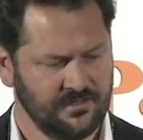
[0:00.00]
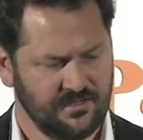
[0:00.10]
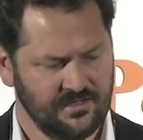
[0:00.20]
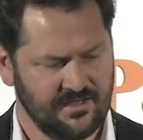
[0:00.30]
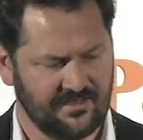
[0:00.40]

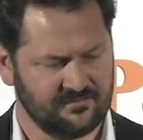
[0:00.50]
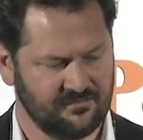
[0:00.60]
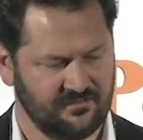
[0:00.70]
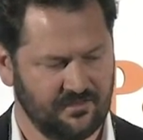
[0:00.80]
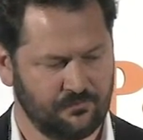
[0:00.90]
Access
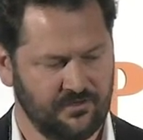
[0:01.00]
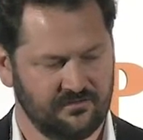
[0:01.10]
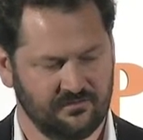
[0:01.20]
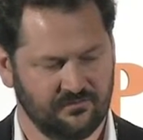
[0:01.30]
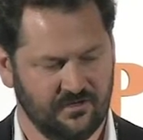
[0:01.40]
to that pit
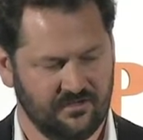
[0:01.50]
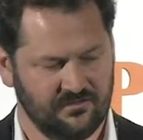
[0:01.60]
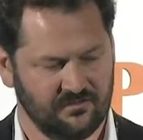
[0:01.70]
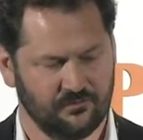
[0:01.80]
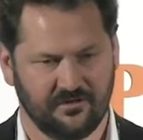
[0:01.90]
is via
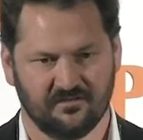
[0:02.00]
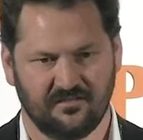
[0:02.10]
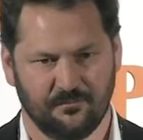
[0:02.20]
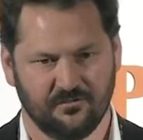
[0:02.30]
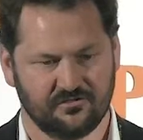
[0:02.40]
the already
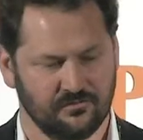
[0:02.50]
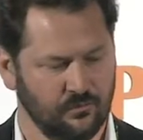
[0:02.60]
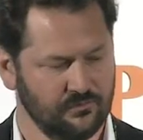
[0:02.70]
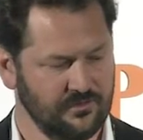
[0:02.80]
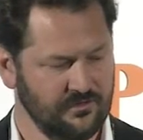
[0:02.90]
established
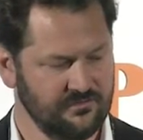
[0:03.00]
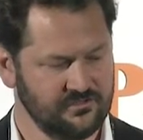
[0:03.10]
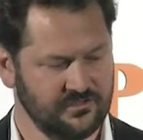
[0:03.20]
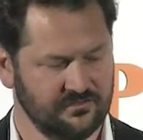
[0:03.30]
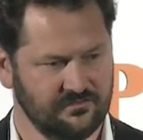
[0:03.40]
haul road
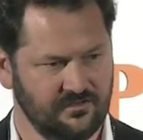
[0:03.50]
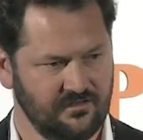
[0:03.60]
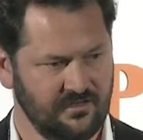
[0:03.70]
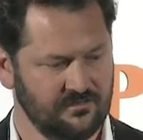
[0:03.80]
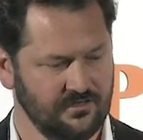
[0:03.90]
that you can see
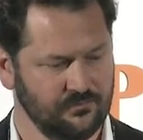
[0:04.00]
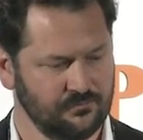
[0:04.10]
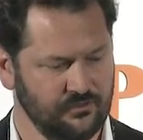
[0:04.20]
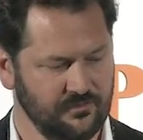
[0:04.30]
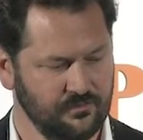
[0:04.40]
there. That was
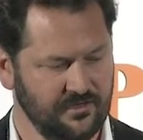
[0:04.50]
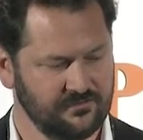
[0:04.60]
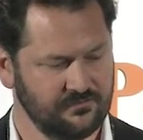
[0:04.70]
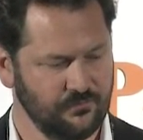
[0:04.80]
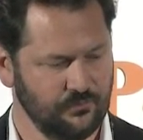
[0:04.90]
put in
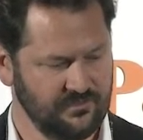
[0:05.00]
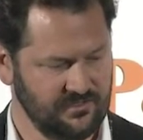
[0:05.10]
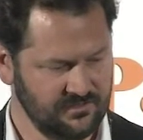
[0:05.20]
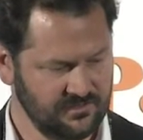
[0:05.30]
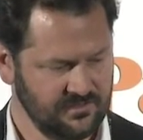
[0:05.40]
place for
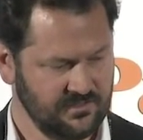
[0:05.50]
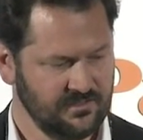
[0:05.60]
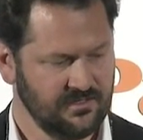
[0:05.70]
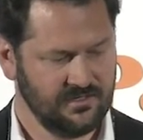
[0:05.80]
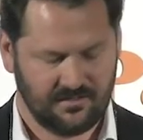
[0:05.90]
the
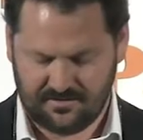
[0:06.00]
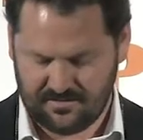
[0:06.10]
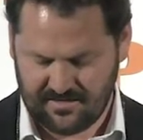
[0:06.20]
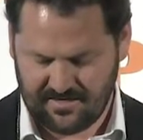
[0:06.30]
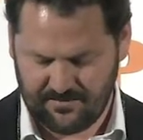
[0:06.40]

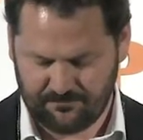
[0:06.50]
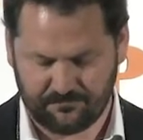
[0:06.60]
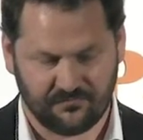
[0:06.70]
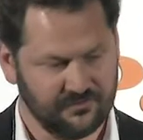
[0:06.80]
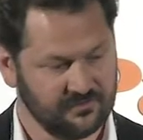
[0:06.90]

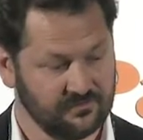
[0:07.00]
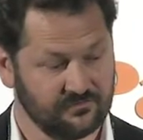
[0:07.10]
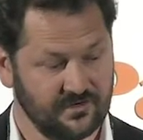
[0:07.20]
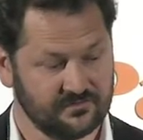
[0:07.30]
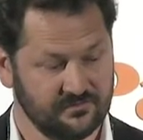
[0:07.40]

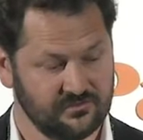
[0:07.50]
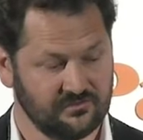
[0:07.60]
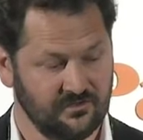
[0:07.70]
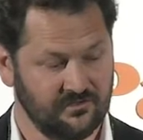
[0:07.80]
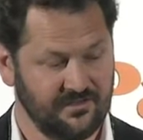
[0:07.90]
construction of the
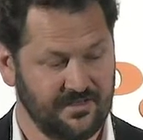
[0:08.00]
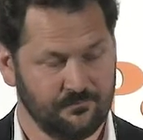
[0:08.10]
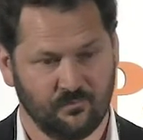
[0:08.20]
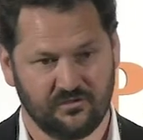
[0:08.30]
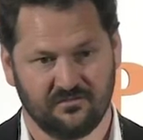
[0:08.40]
Chisola
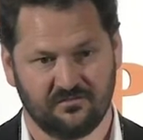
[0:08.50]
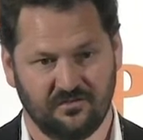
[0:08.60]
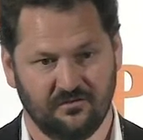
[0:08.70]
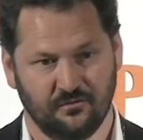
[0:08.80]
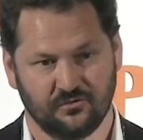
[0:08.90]
Dam. We just need
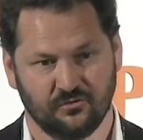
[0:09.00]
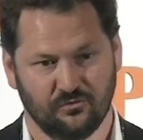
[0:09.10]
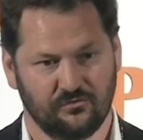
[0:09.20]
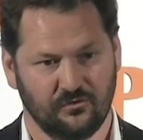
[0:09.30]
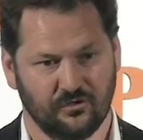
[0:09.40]
to do a
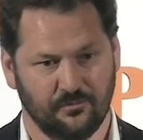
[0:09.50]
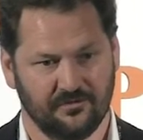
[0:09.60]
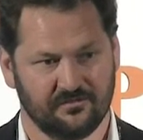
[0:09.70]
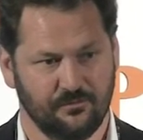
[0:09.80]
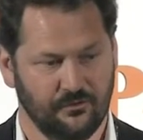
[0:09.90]
short 2 kilometre
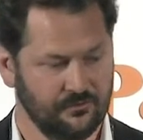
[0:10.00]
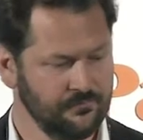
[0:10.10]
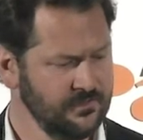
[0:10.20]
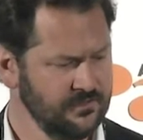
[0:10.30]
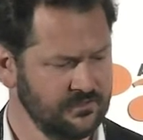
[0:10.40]
spur,
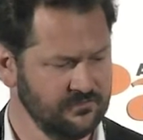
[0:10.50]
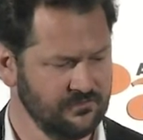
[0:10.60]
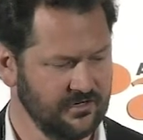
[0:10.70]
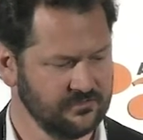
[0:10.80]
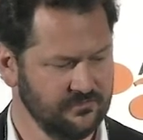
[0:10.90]

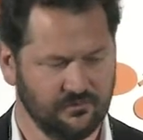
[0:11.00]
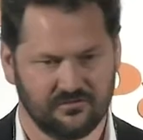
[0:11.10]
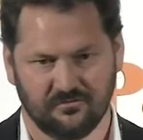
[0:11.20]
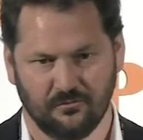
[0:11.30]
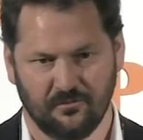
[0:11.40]
construction of which
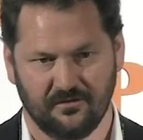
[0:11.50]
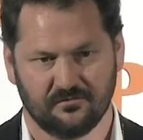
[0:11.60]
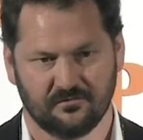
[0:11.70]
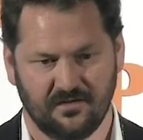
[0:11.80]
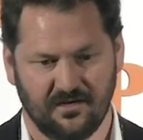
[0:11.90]
is
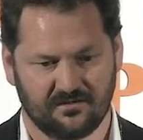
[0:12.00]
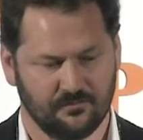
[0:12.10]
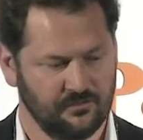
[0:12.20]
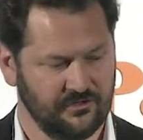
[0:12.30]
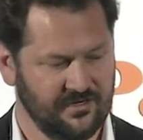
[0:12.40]
almost
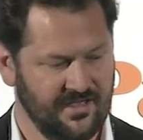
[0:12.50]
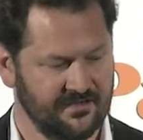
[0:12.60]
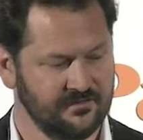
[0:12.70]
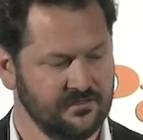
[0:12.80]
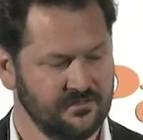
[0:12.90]
complete
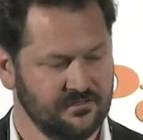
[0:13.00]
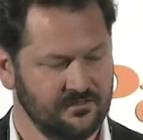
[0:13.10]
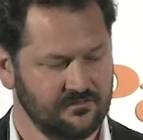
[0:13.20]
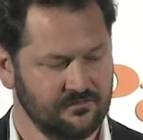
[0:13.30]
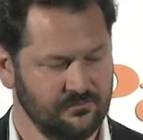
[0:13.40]
now,
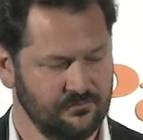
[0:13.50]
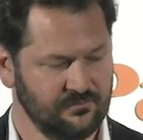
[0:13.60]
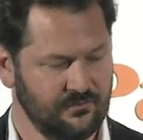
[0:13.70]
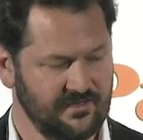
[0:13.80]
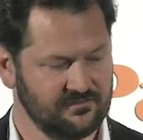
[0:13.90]

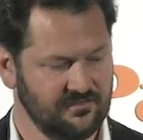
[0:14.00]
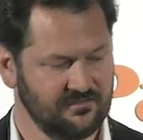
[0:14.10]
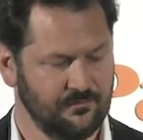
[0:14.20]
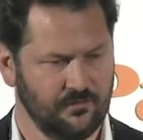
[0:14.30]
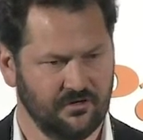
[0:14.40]
to access
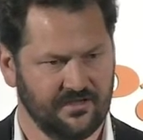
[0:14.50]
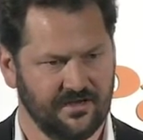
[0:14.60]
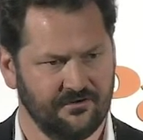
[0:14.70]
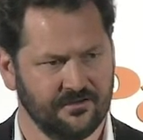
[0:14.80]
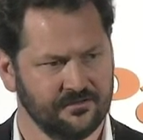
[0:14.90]
that mining area.